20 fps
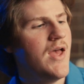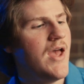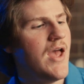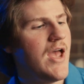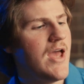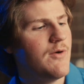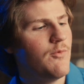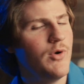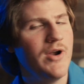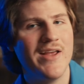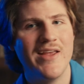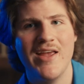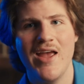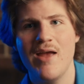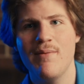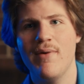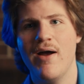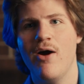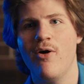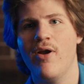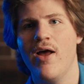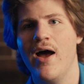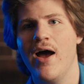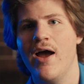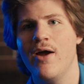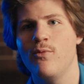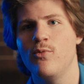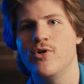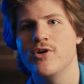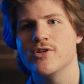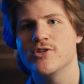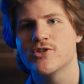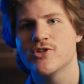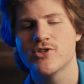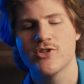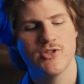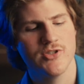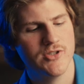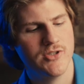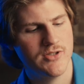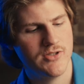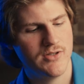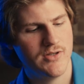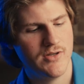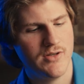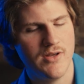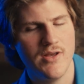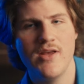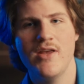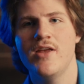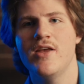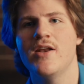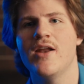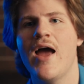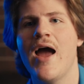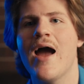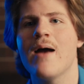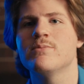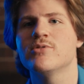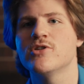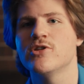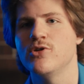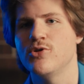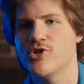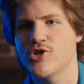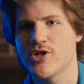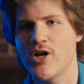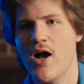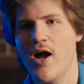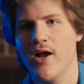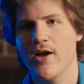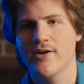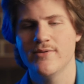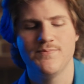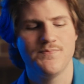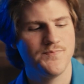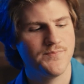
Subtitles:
and when it came out, I was in absolute shock.